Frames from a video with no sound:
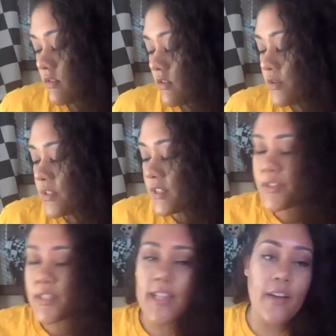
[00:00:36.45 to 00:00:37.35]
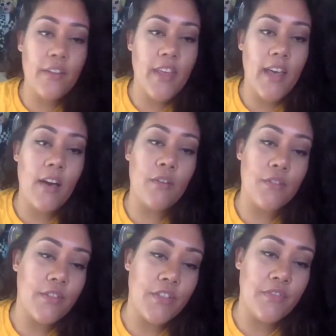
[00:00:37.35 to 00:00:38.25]
Who's who's allowed at the
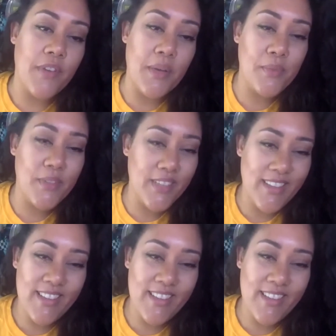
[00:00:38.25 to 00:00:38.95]
house? Just family.